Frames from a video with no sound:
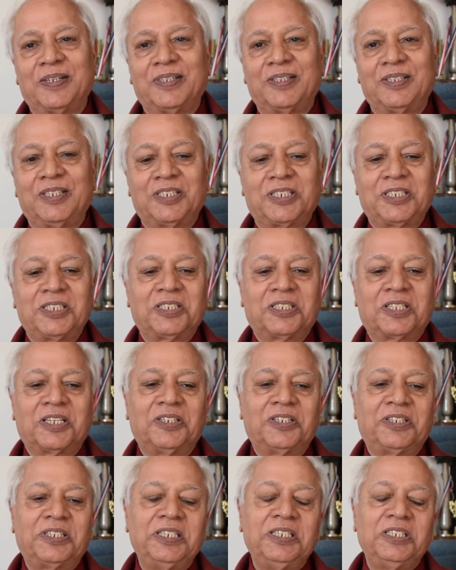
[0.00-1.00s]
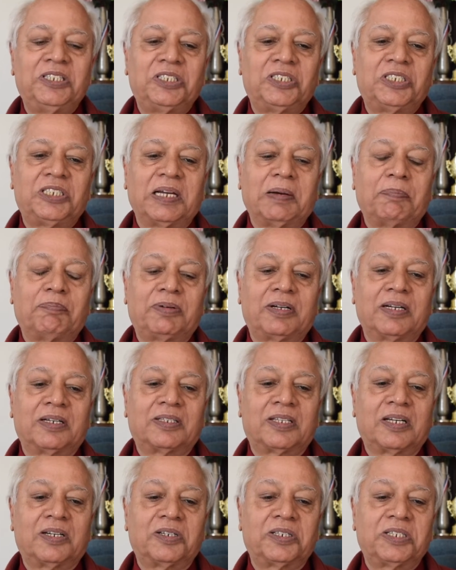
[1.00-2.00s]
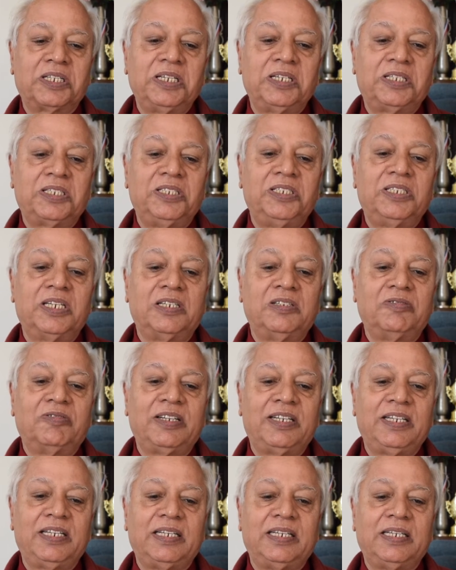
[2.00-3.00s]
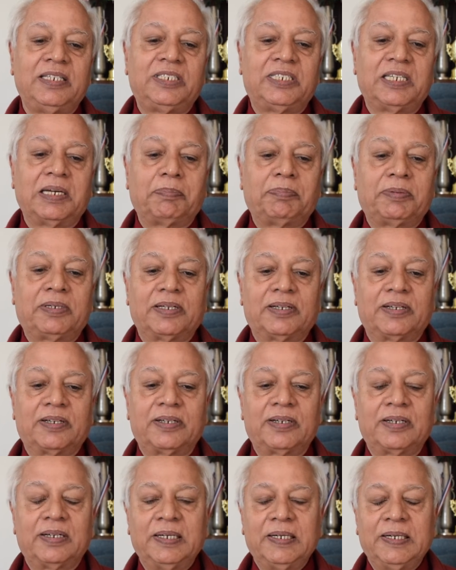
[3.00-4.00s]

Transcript: This is 13th chapter, 13th January chapter,